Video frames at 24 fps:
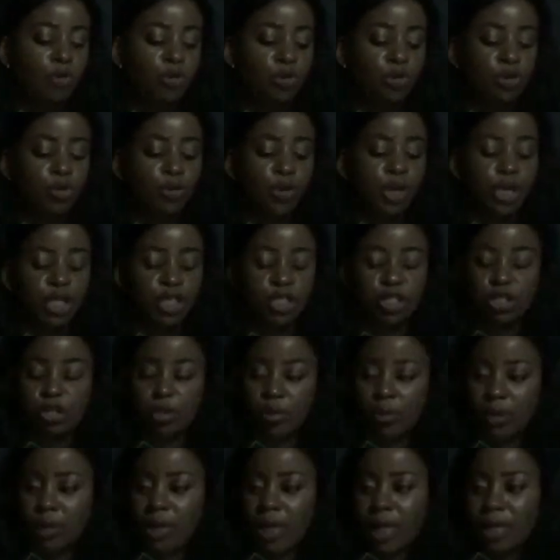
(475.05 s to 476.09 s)
do you
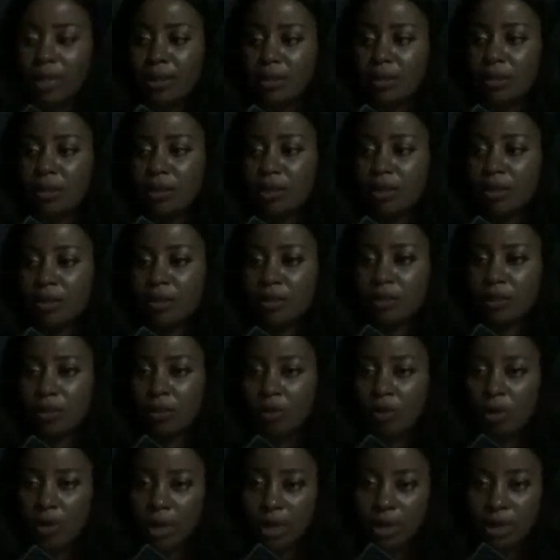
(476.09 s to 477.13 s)
ensure that these
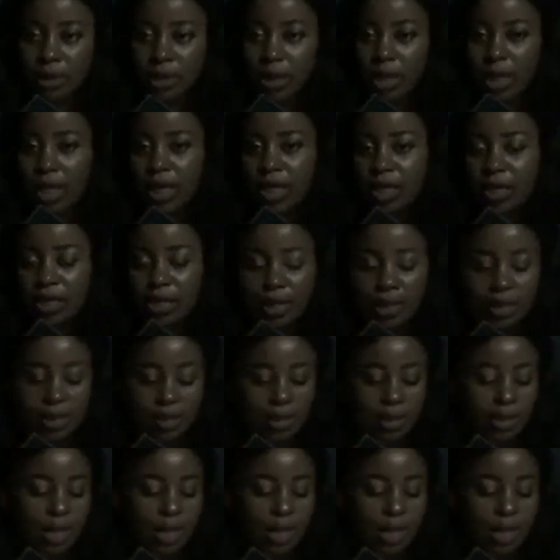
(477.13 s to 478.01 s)
collecting agents,